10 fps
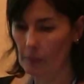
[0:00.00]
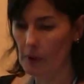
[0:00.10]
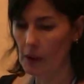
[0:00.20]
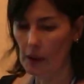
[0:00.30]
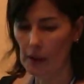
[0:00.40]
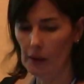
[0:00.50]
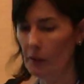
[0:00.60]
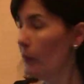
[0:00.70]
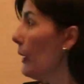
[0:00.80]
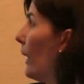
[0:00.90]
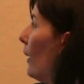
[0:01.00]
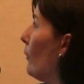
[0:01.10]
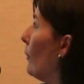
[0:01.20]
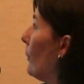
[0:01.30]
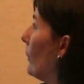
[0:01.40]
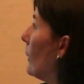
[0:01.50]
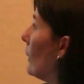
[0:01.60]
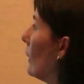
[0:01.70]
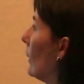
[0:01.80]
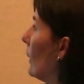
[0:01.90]
here we have
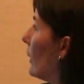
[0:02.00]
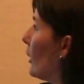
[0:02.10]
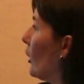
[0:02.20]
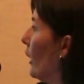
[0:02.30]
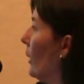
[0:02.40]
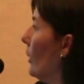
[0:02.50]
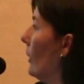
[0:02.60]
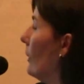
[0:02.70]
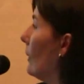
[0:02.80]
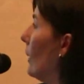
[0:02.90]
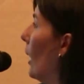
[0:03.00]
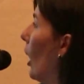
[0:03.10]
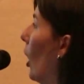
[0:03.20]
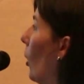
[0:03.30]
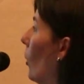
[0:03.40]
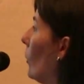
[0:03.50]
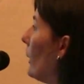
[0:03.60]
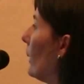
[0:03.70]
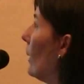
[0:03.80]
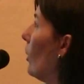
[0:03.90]
the changes on
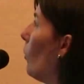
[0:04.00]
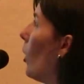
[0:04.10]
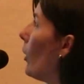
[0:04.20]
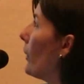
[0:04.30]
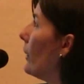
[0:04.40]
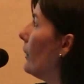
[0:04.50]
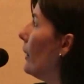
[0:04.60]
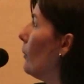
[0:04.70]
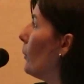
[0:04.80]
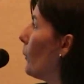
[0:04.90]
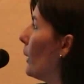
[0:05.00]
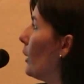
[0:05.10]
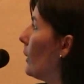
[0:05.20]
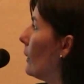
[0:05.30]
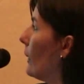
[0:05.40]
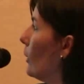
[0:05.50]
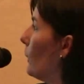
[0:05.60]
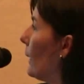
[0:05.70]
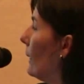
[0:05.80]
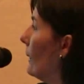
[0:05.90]
the low-order aberrations, and we
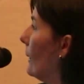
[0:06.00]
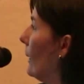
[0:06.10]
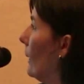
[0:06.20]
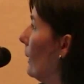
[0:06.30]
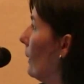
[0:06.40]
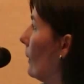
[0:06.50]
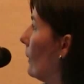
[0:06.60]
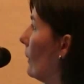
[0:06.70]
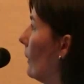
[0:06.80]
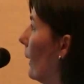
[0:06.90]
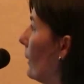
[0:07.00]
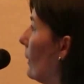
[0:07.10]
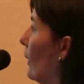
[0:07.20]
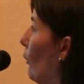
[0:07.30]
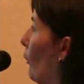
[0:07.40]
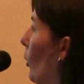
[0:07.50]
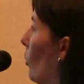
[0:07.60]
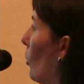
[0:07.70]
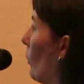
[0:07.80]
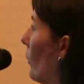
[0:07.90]
can see that
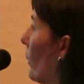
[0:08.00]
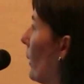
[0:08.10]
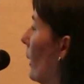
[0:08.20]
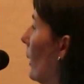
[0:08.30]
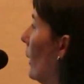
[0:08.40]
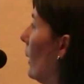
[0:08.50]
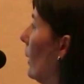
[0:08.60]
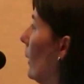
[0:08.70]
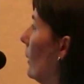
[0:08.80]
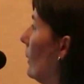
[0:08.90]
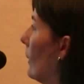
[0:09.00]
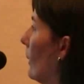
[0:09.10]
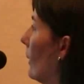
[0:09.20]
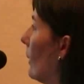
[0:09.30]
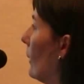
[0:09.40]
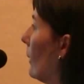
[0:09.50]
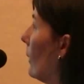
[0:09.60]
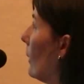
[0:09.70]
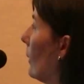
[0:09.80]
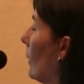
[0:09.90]
defocals is
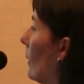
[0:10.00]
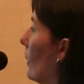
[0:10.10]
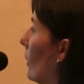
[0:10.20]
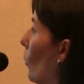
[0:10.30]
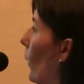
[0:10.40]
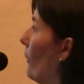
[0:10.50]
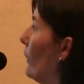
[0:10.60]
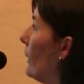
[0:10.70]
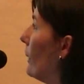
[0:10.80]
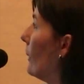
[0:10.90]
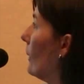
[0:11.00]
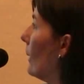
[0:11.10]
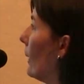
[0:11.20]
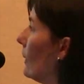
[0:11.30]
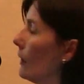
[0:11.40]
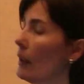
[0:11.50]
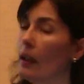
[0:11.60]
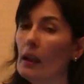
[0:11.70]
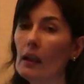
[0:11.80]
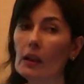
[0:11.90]
the coefficient that
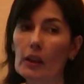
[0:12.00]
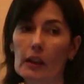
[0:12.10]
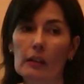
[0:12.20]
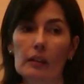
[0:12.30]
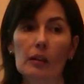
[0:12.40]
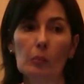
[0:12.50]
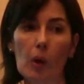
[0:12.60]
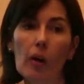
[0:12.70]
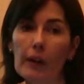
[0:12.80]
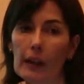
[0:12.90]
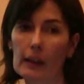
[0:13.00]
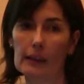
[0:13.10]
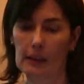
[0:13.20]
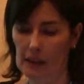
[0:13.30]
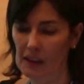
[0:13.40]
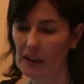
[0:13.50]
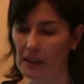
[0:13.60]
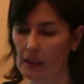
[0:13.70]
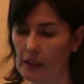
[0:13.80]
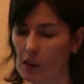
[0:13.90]
changes more as
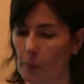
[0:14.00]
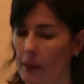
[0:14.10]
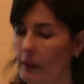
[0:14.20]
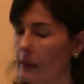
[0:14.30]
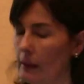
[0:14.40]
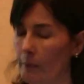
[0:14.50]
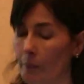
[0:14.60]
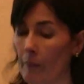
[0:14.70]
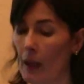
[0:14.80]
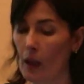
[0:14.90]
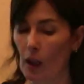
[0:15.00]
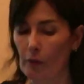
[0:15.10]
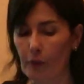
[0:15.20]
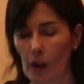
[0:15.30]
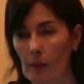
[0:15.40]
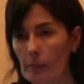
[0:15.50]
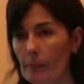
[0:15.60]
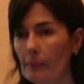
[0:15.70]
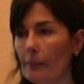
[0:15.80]
expected. From